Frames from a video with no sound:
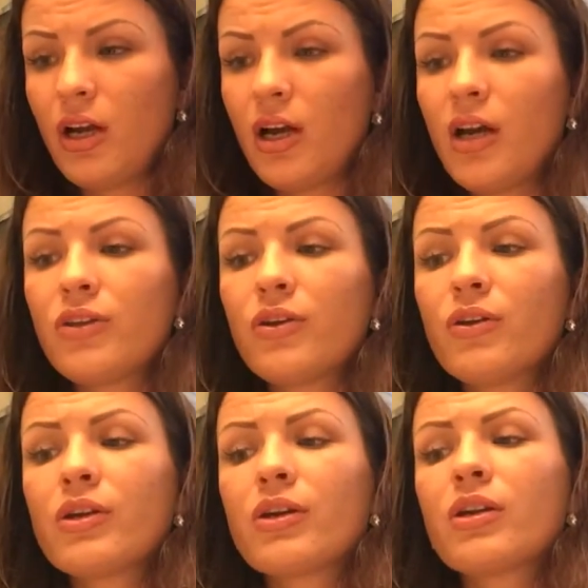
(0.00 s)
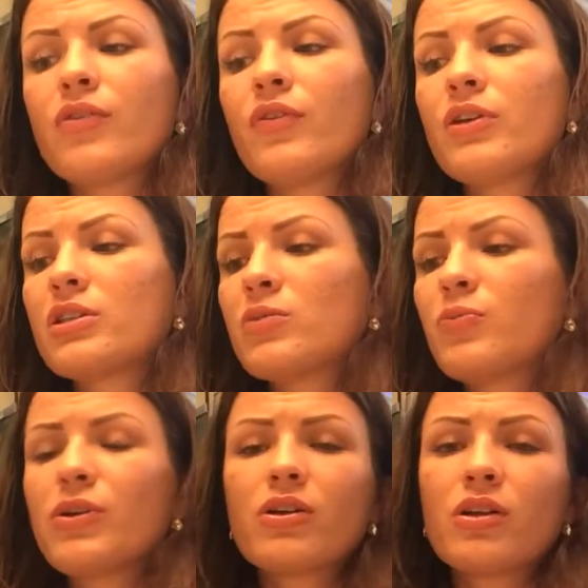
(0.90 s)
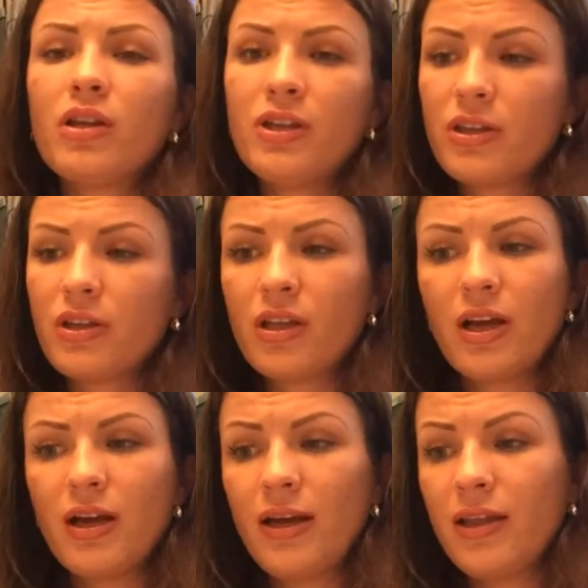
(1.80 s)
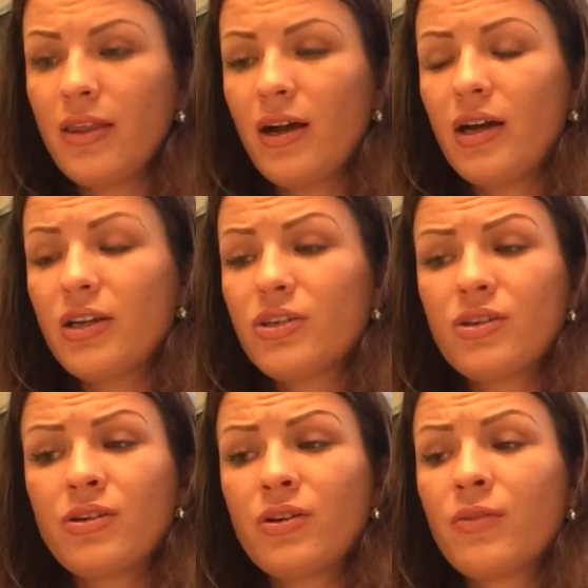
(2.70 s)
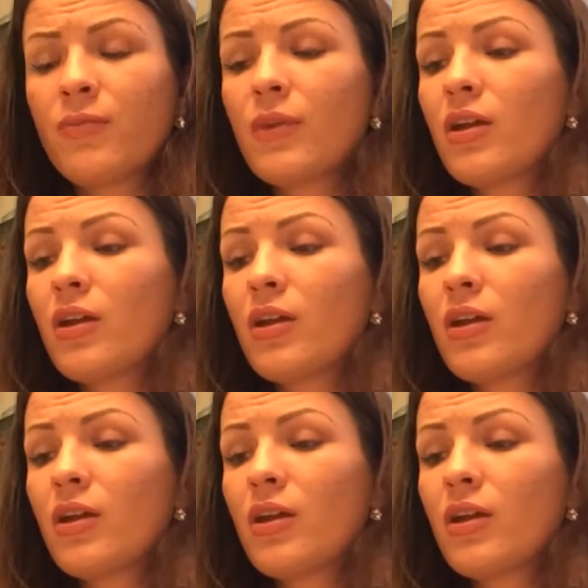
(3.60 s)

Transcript: I don't agree with Bill Clinton, and I don't